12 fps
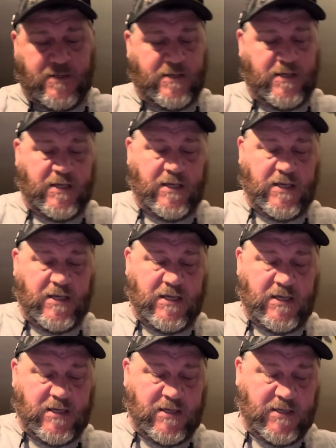
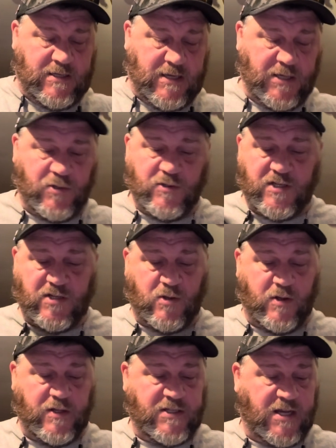and I use this
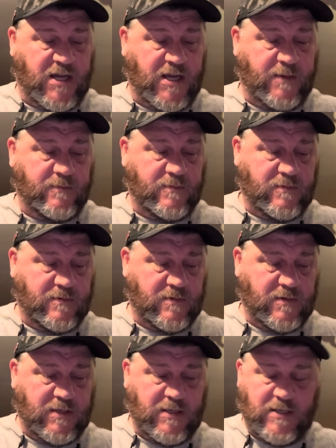all the time.
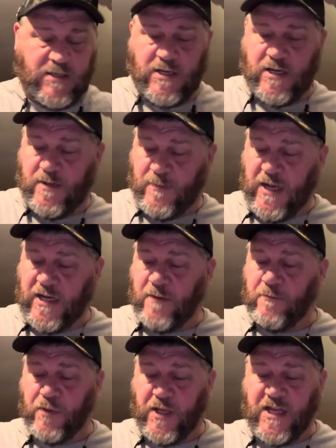I
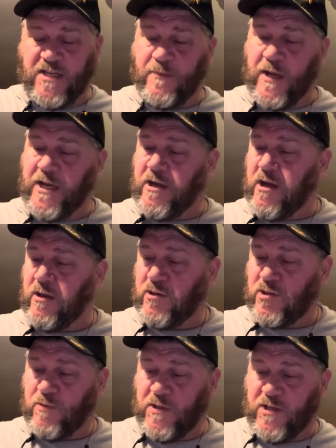can blend my
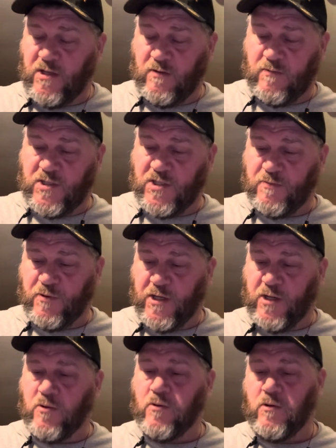colors with it, which is pretty
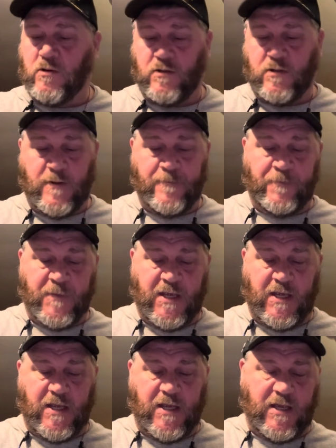cool.
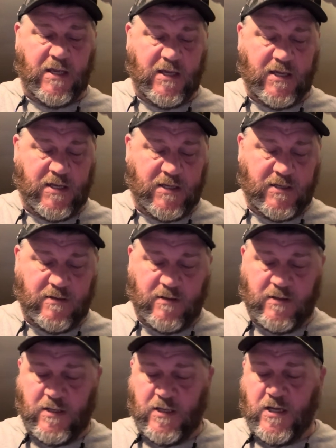And
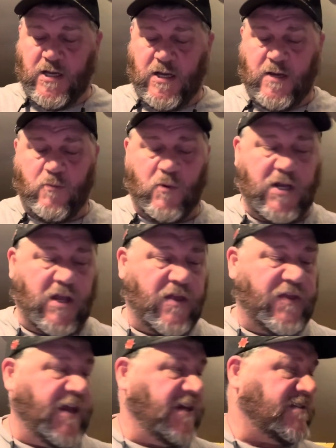one of the
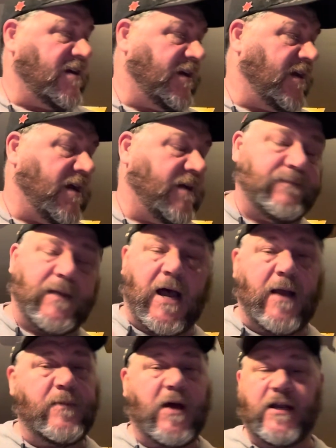things, like,
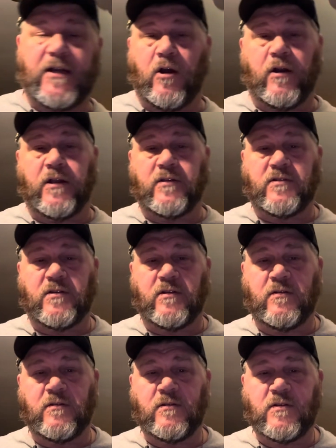I'm not an artist,
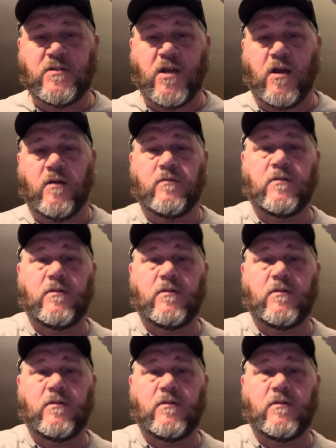so